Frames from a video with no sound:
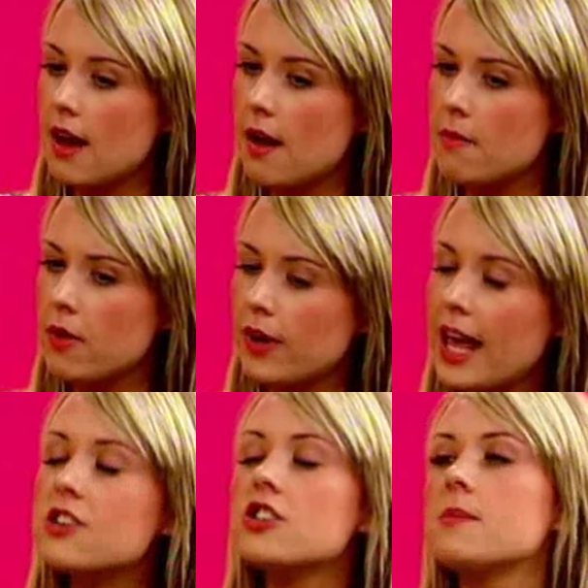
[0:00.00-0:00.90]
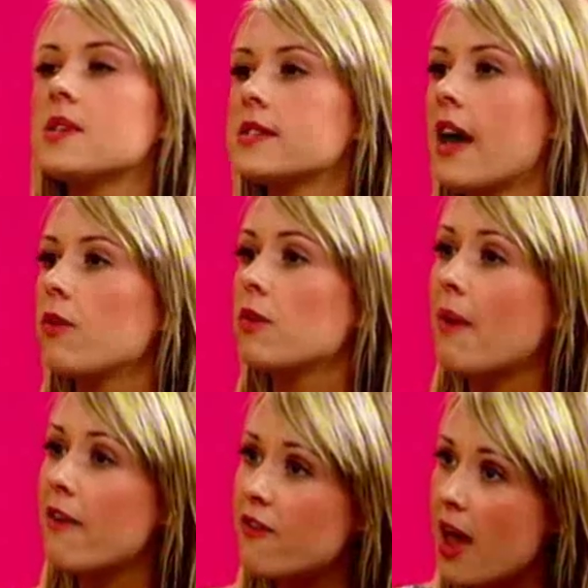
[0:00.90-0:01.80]
the relationships I was having with
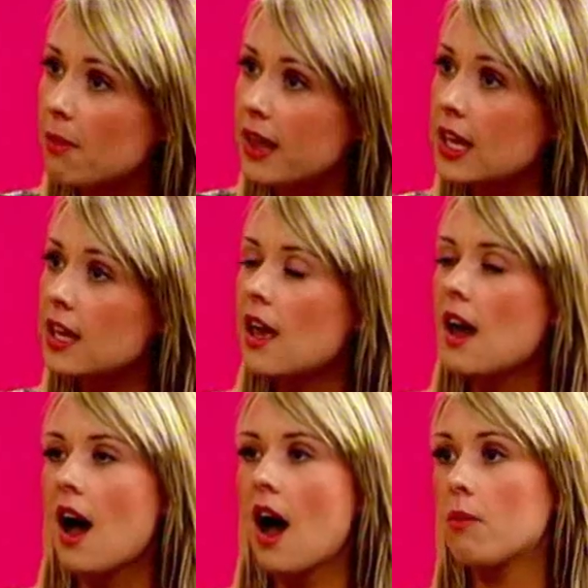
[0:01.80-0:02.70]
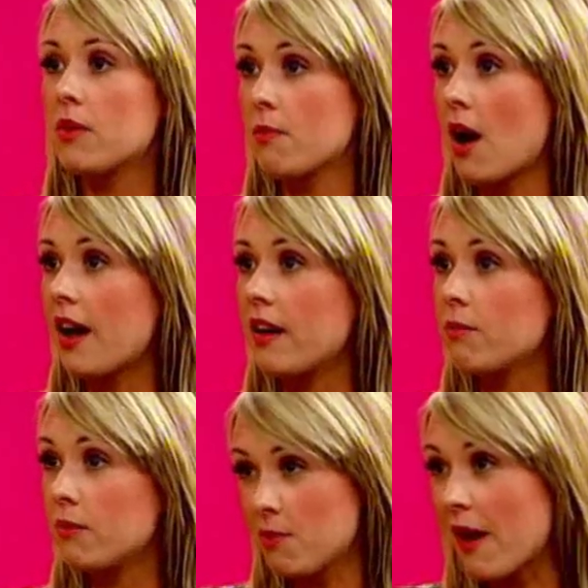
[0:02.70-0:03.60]
my family, with
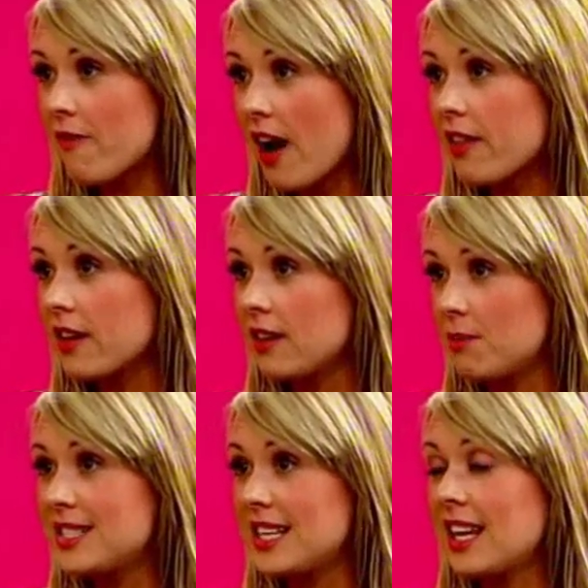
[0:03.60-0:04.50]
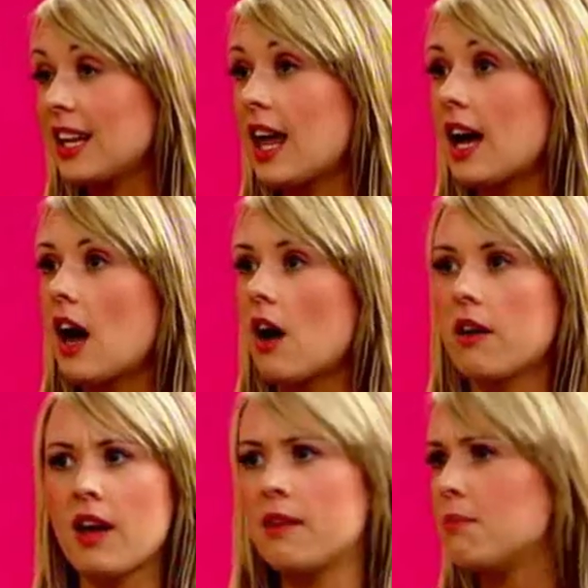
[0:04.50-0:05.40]
my father in particular. I
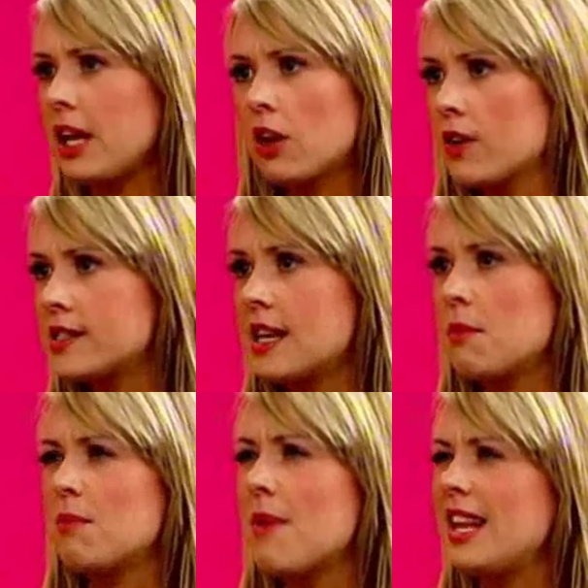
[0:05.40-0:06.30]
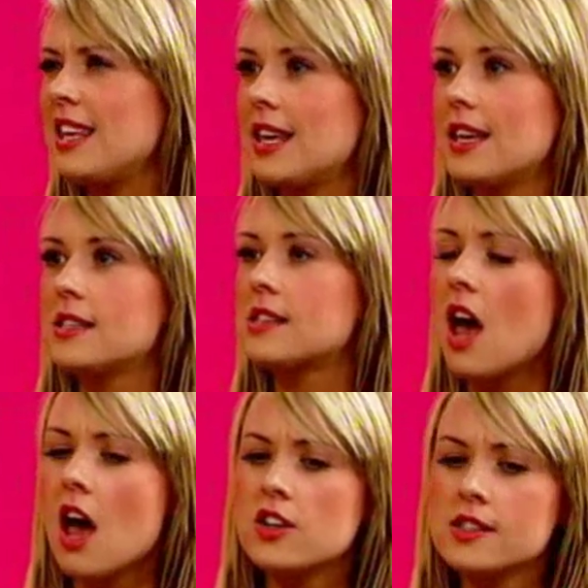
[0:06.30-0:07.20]
hadn't been close to him in many years.
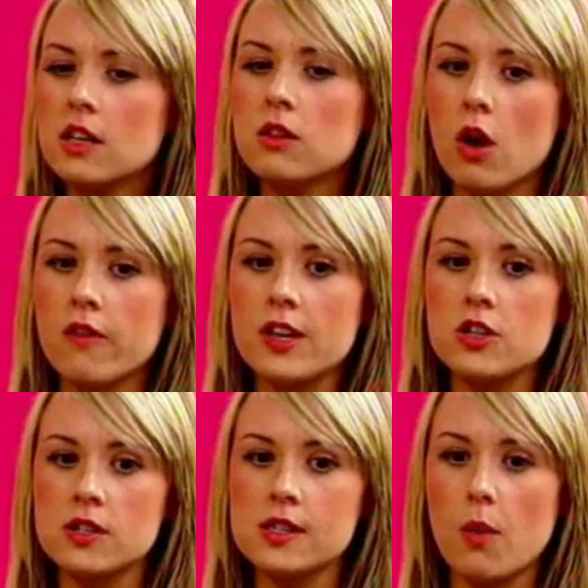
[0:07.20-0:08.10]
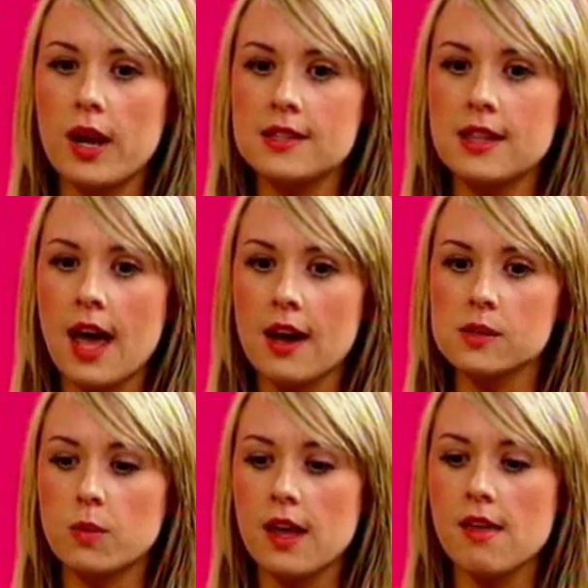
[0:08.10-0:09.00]
Just a lot of issues I went into the
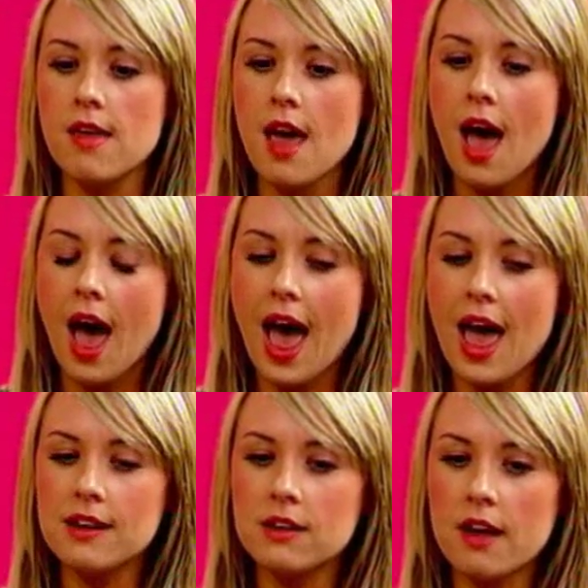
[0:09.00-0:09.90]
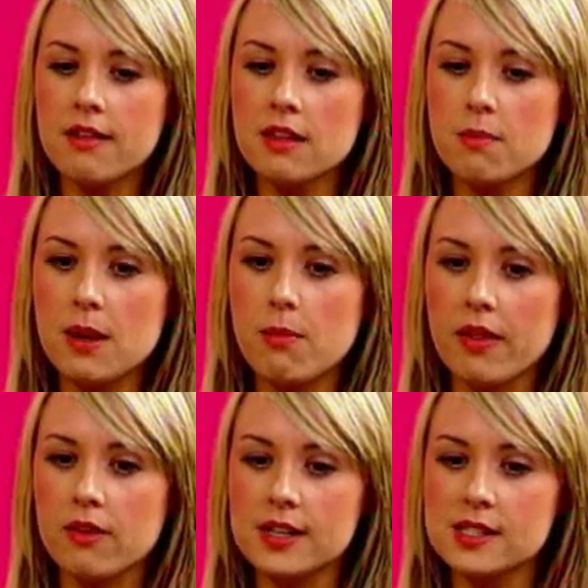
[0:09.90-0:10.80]
house with. And I think the Big
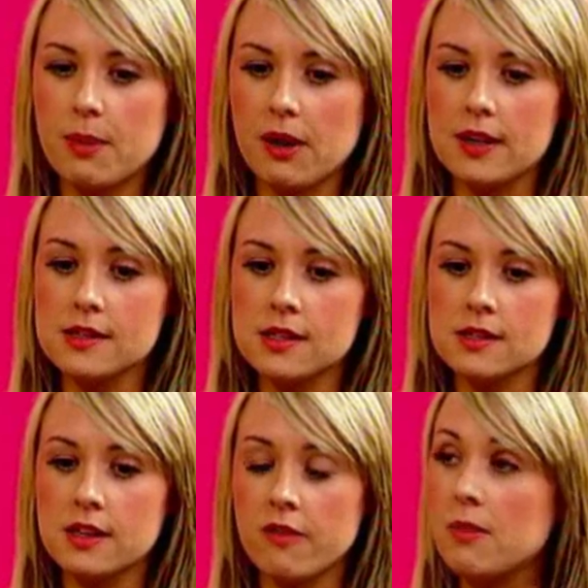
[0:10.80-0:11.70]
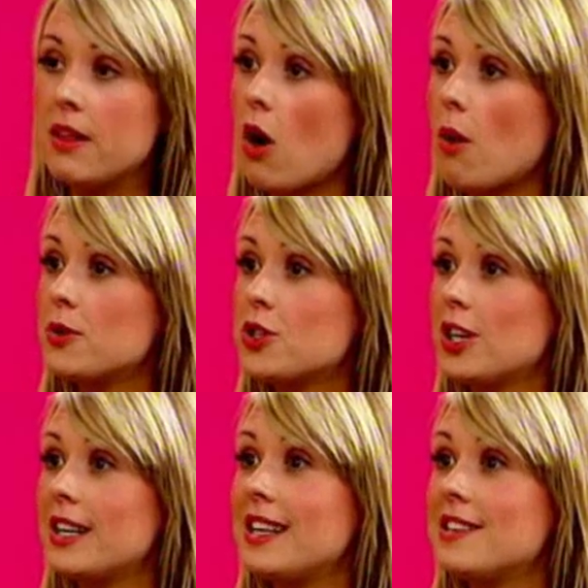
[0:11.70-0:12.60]
Brother experience has given me the
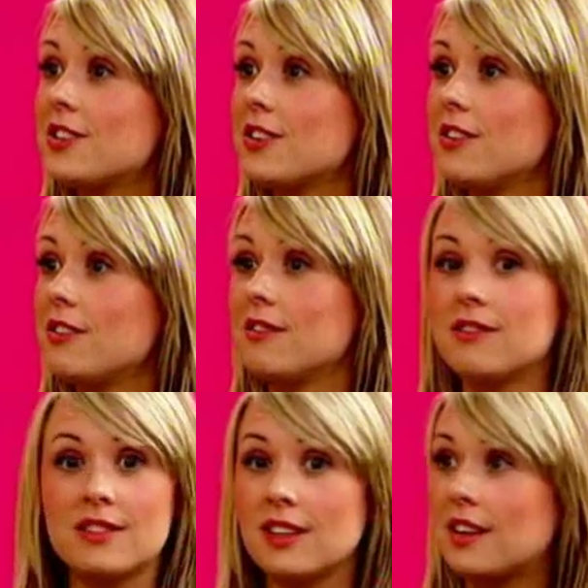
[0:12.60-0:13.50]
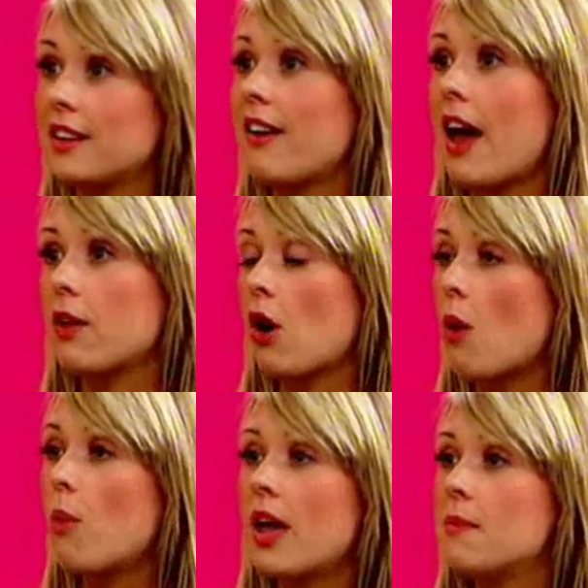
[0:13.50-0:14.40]
opportunity to clear out the
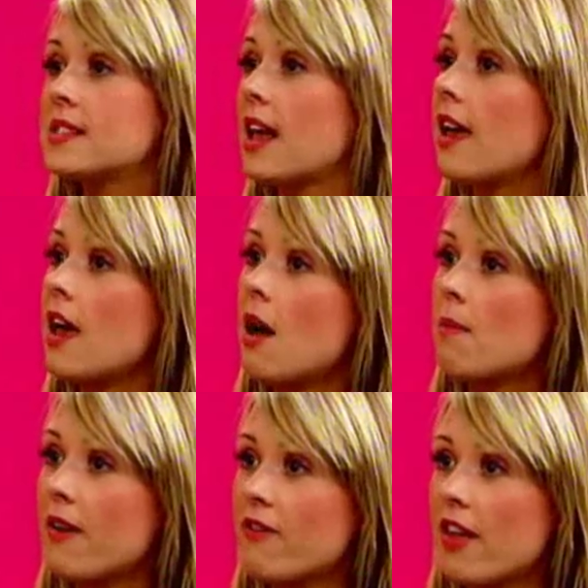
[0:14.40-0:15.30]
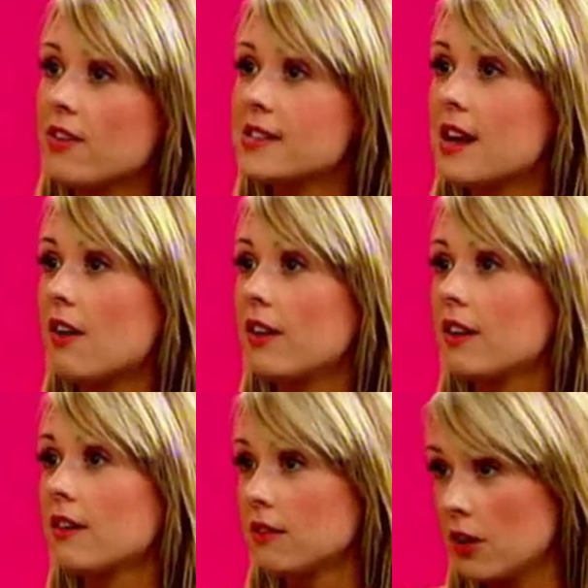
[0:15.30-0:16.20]
cobwebs. Like, my father is now,
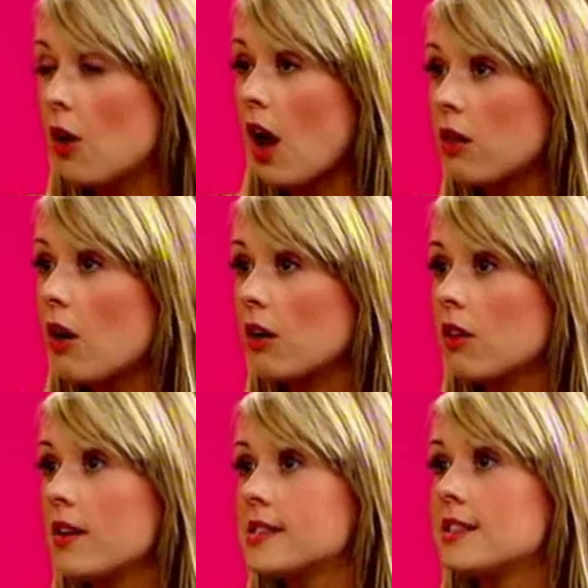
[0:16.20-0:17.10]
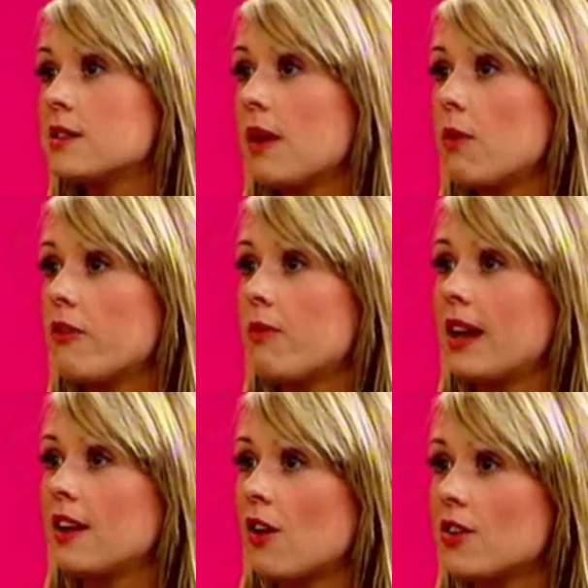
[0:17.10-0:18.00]
you know, a lot closer to me. We've
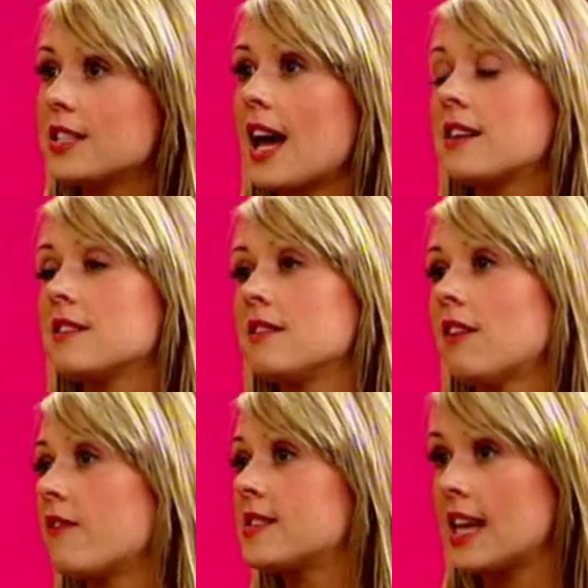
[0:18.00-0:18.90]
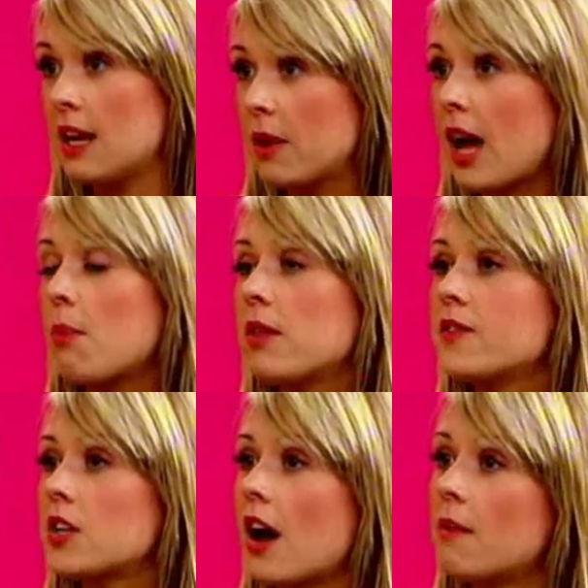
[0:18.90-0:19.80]
been in contact and I've seen him a couple
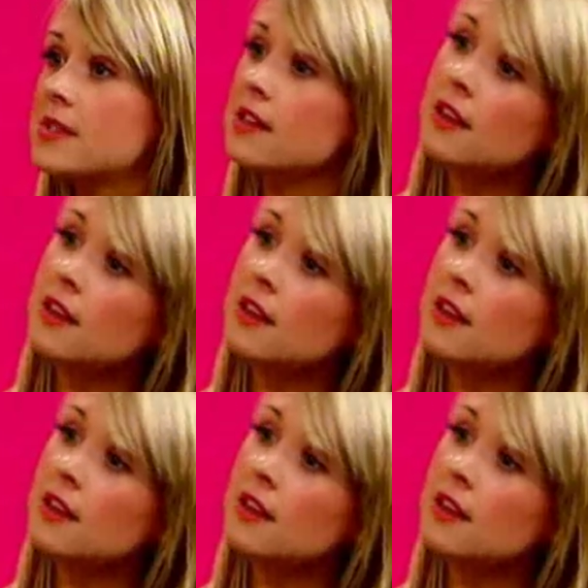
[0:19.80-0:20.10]
of times. I guess because